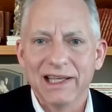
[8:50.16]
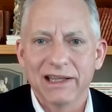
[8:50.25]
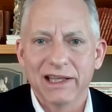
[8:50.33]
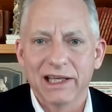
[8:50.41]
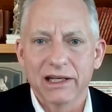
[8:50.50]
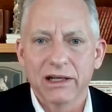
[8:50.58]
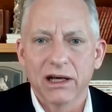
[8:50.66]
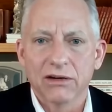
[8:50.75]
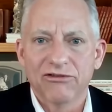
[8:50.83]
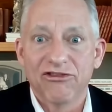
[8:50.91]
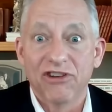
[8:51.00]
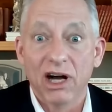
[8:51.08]
that
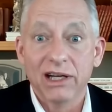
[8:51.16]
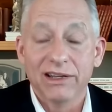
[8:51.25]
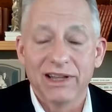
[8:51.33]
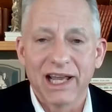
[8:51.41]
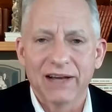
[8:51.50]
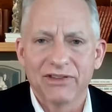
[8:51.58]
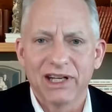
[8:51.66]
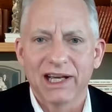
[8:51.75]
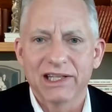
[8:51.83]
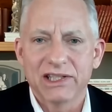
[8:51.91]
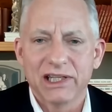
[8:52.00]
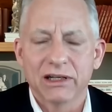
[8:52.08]
fund the
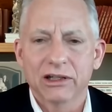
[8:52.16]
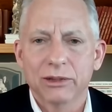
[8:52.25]
FDIC are